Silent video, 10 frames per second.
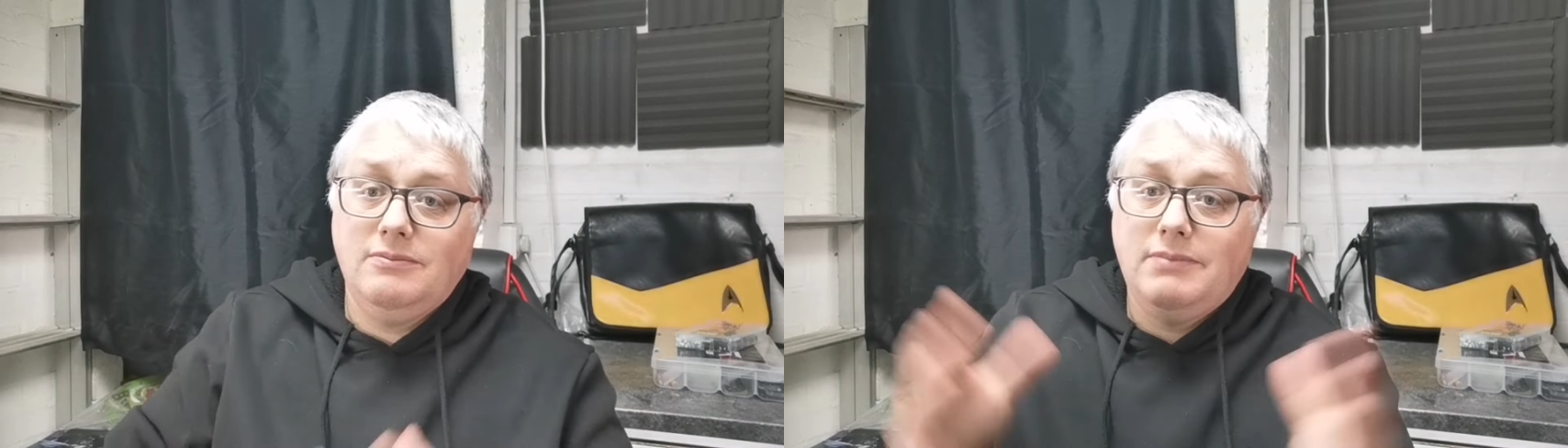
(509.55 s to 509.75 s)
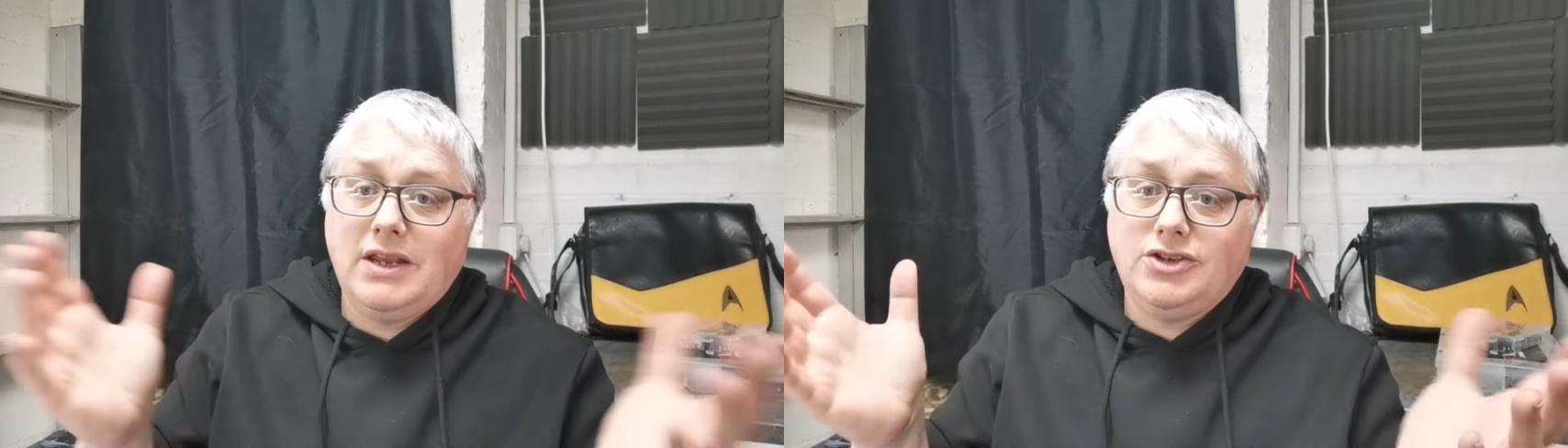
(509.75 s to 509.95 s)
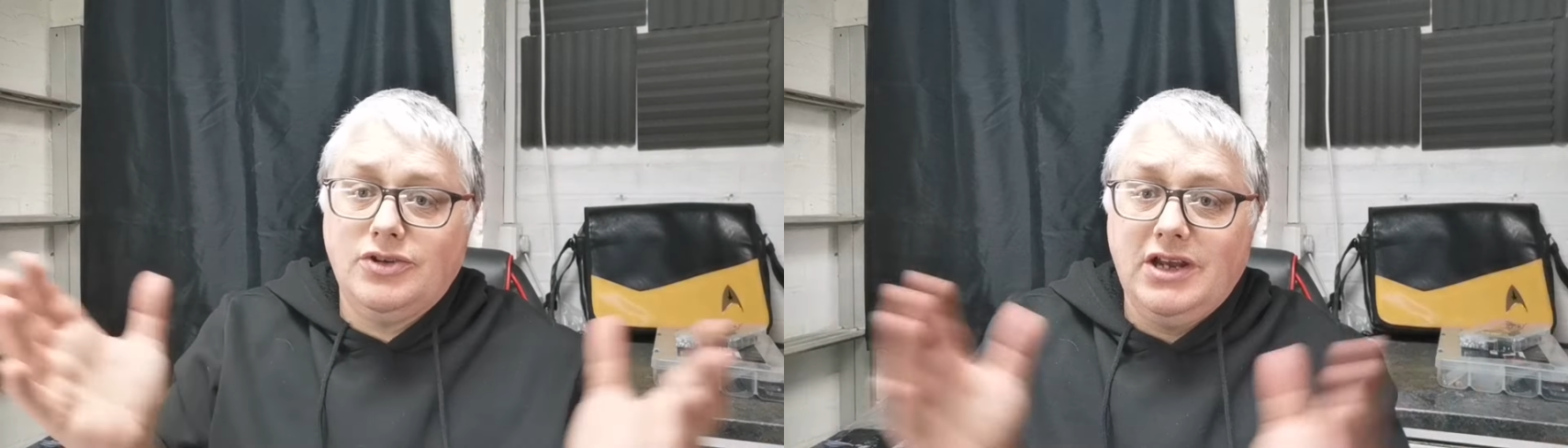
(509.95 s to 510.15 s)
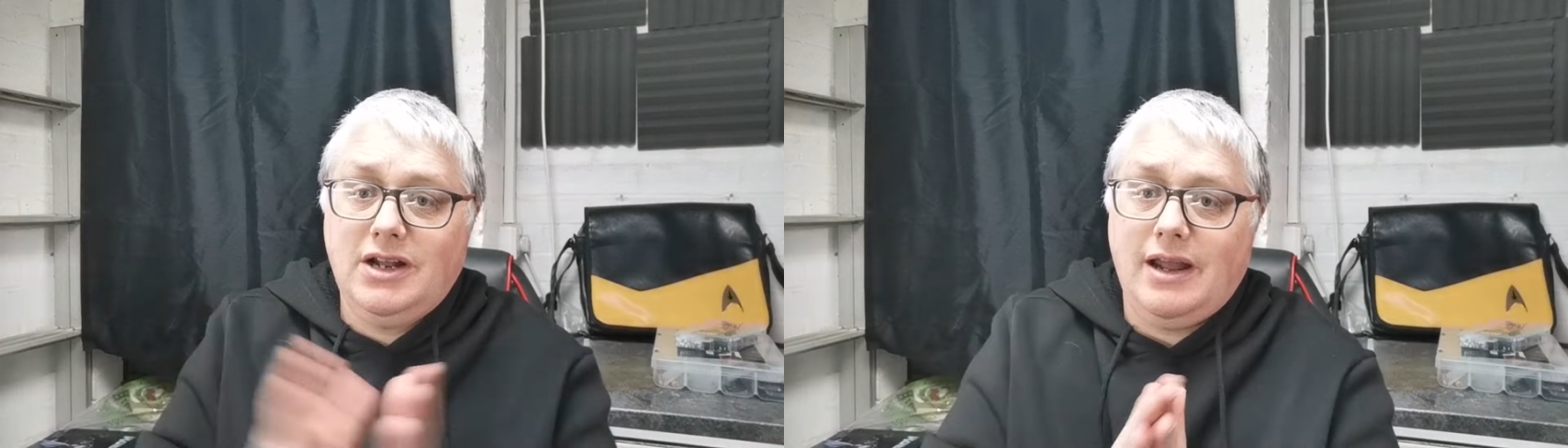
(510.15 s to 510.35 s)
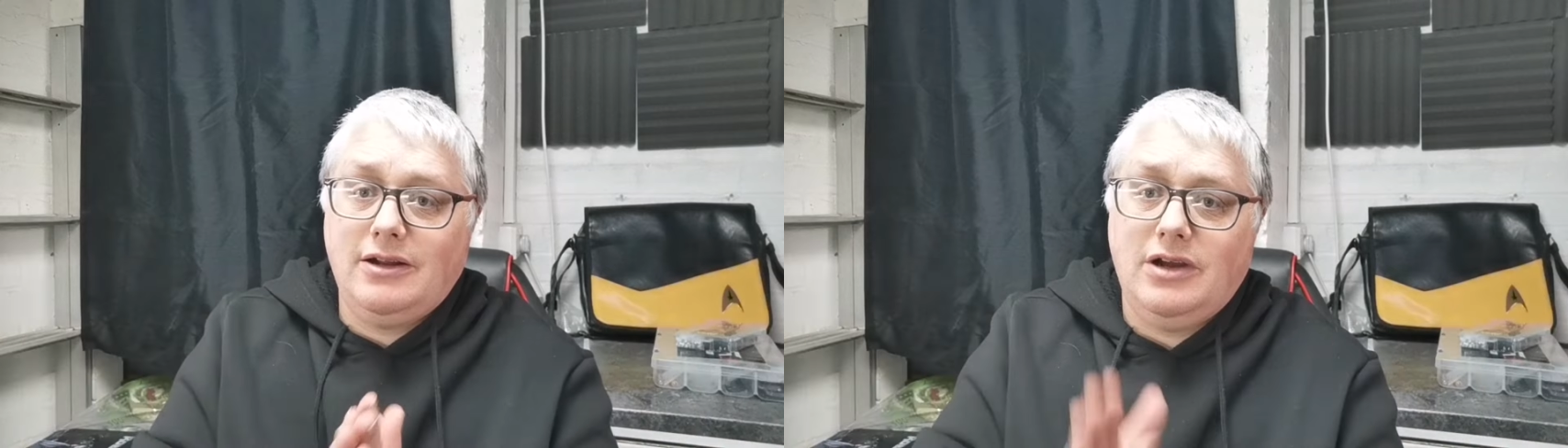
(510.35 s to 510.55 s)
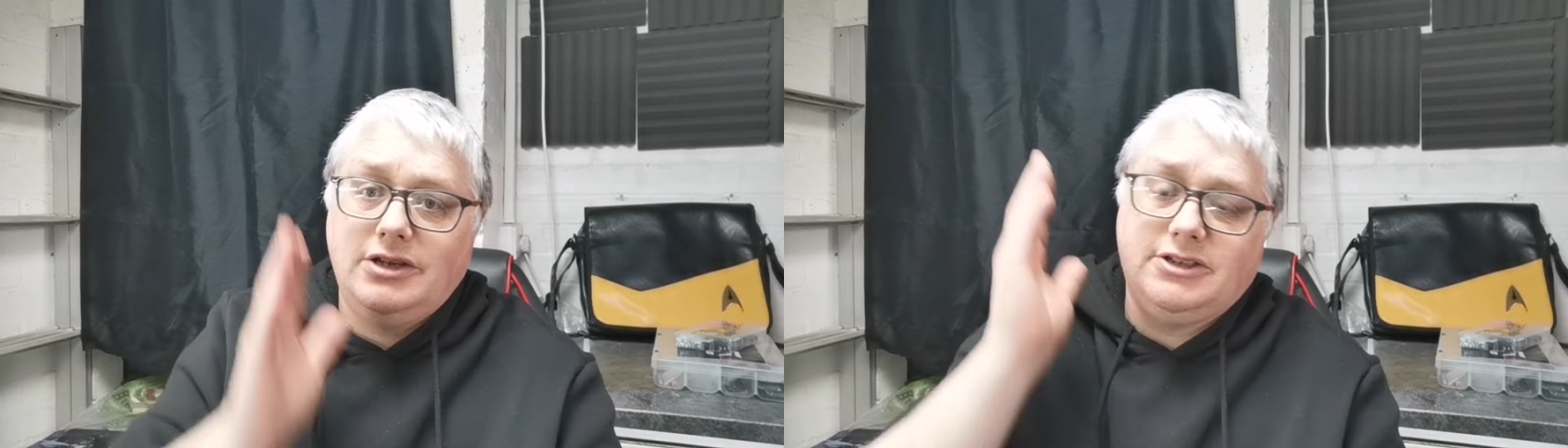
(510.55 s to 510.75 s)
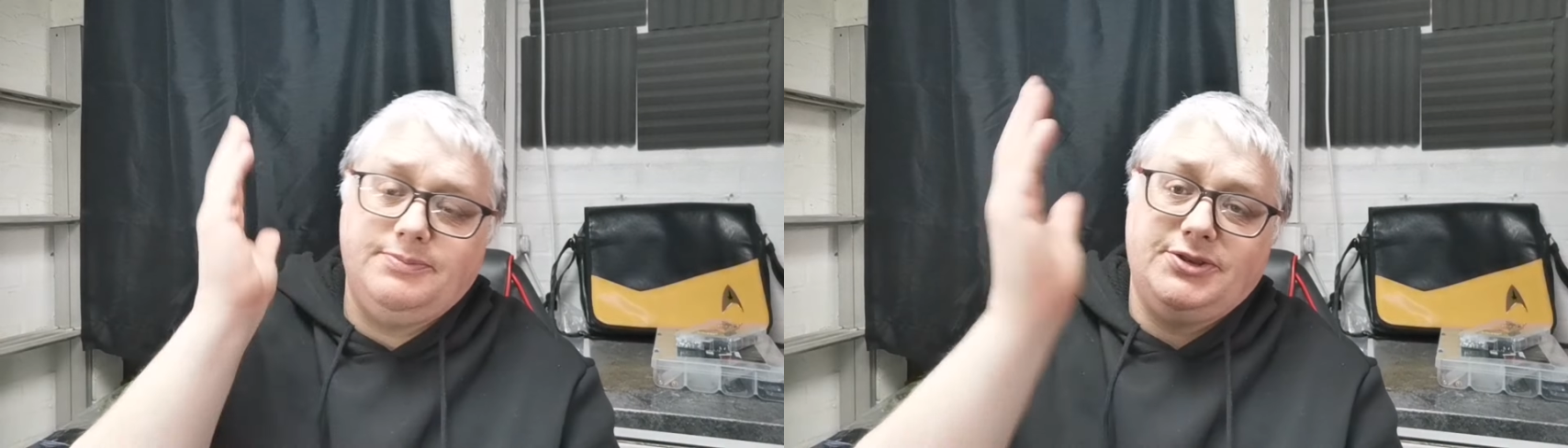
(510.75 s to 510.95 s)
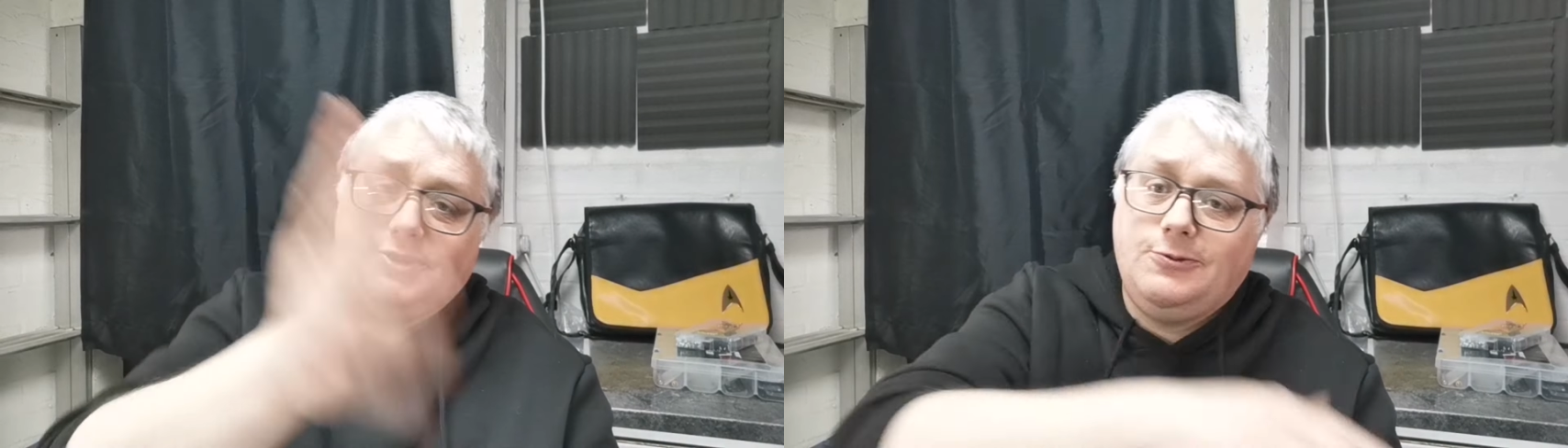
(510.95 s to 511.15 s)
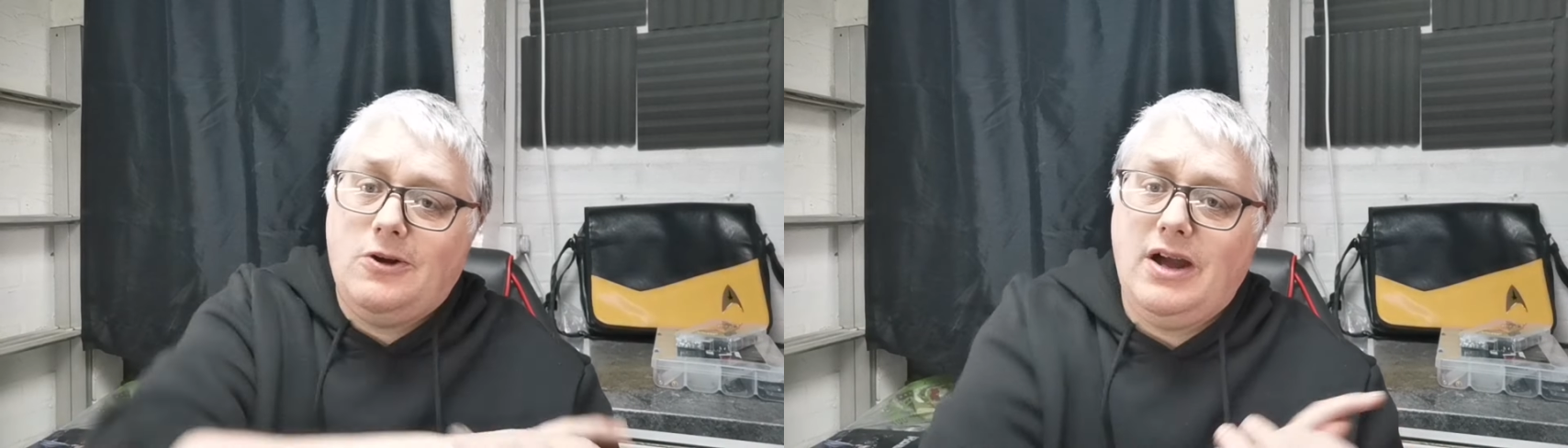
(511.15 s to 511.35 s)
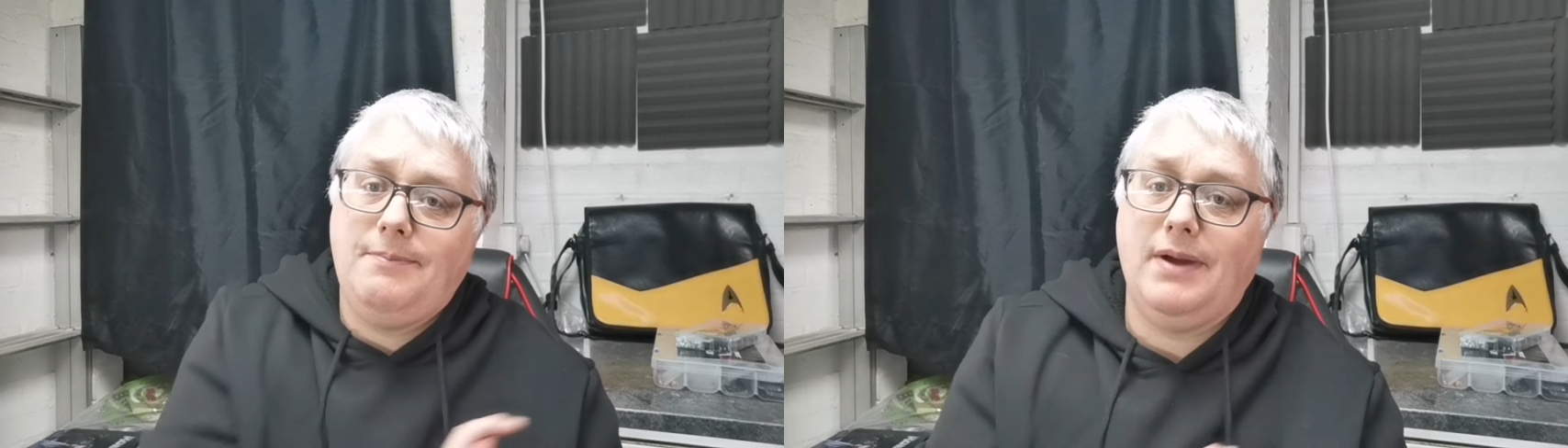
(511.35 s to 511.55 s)
Make sure you click like,
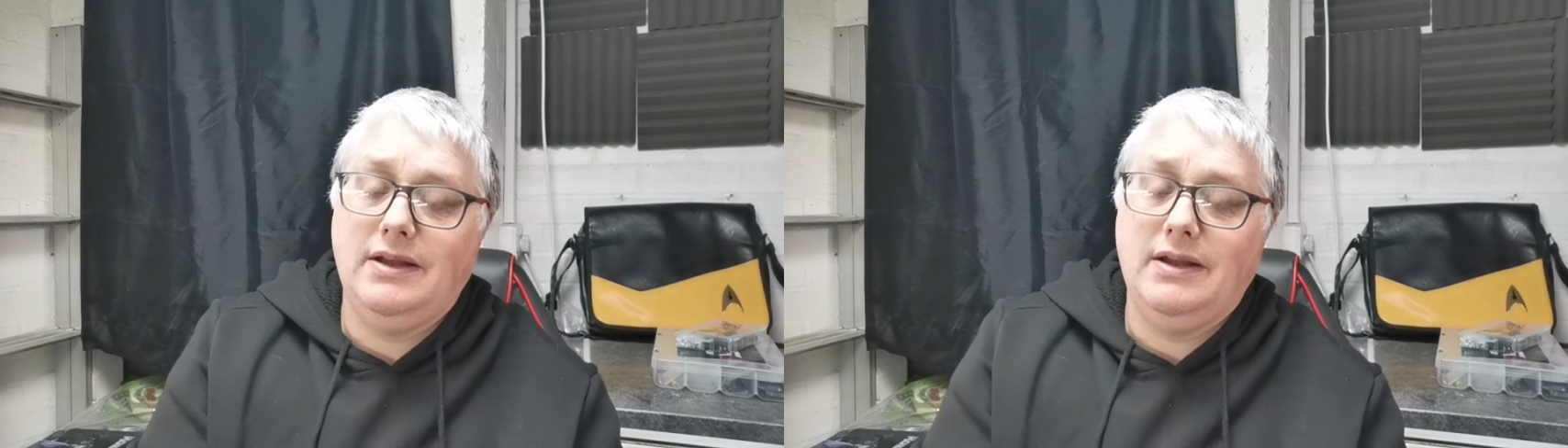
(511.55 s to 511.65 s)
subscribe,